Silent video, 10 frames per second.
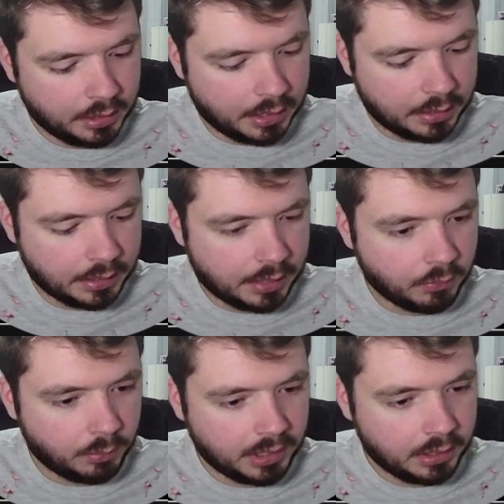And that
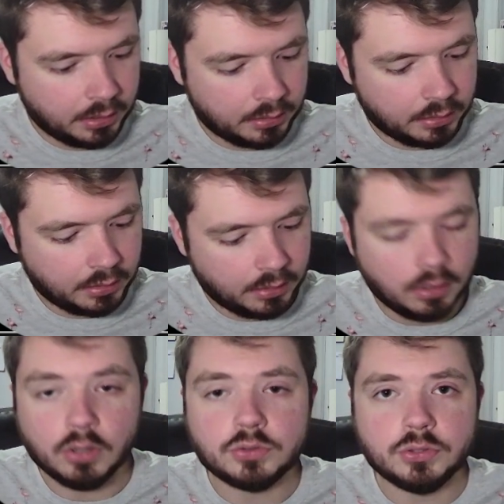will be
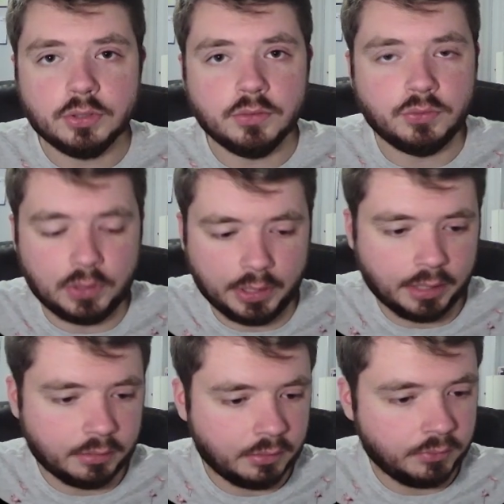our server VLAN